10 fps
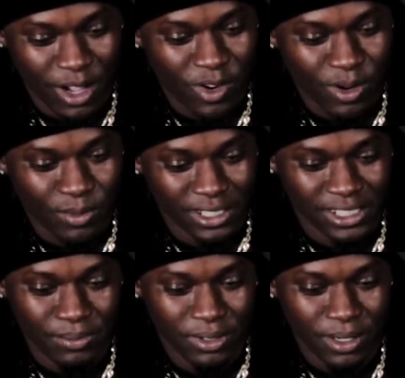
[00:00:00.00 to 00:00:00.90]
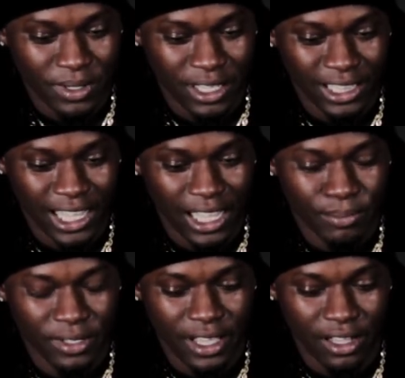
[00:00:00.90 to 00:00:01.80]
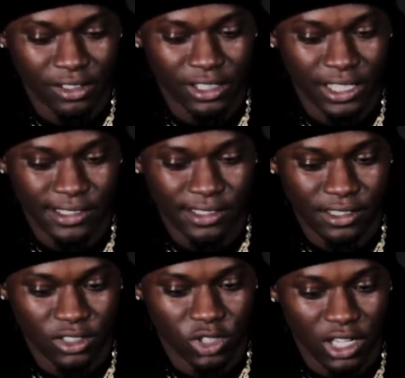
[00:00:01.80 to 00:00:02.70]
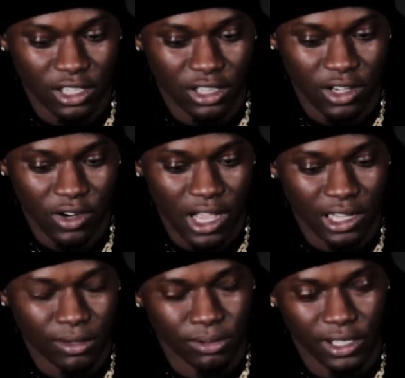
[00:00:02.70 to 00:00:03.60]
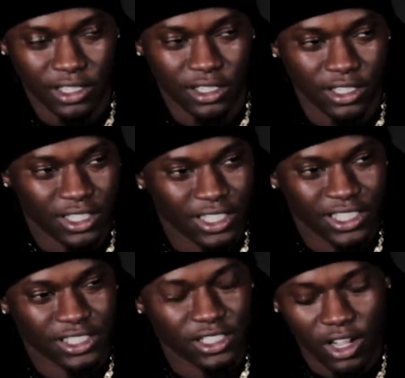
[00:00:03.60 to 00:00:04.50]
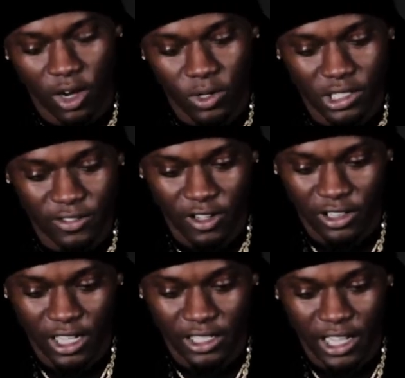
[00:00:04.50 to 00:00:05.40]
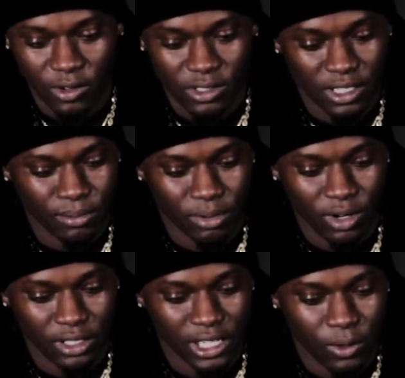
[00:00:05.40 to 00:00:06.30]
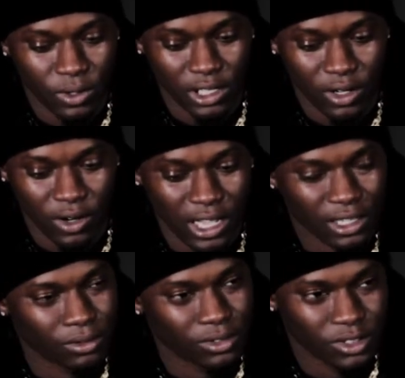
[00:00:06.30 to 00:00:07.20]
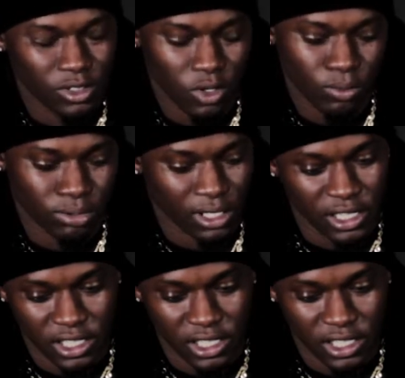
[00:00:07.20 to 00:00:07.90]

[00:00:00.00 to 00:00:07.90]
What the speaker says: My grandma, she put me in like piano lessons to try to learn how to play. She always felt like that was important, that we learn how to, you know, play